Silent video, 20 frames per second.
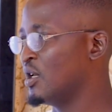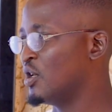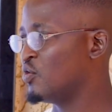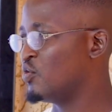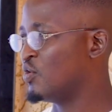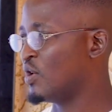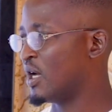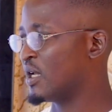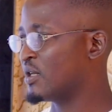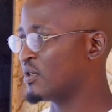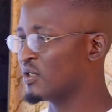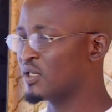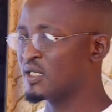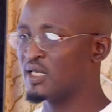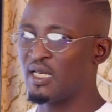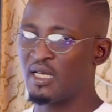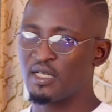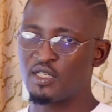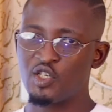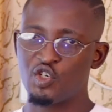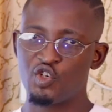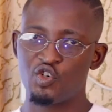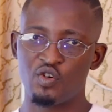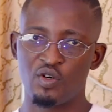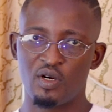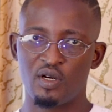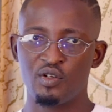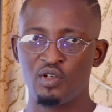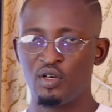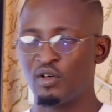you are not yet
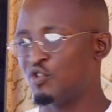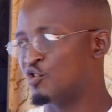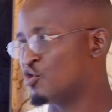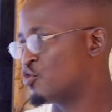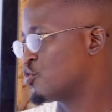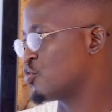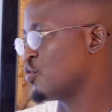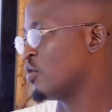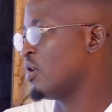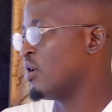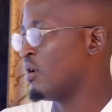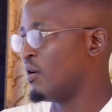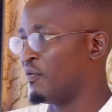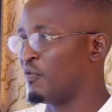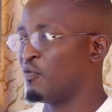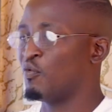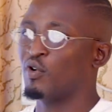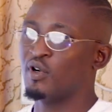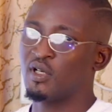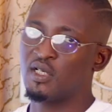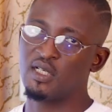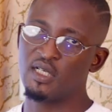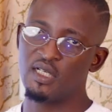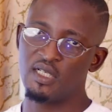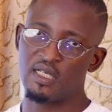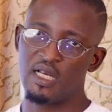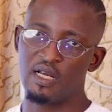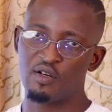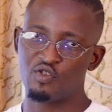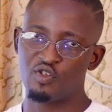sure. You're unsure of what
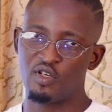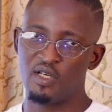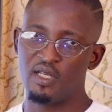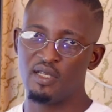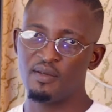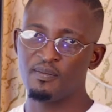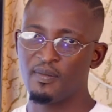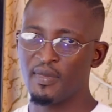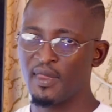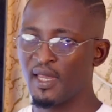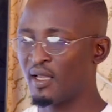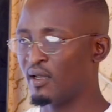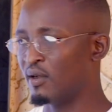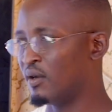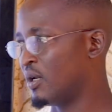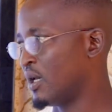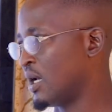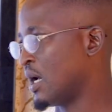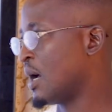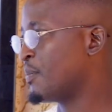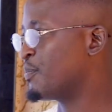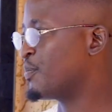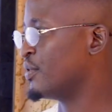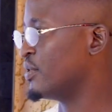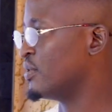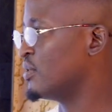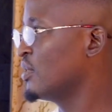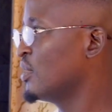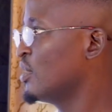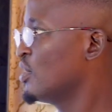is actually going to happen.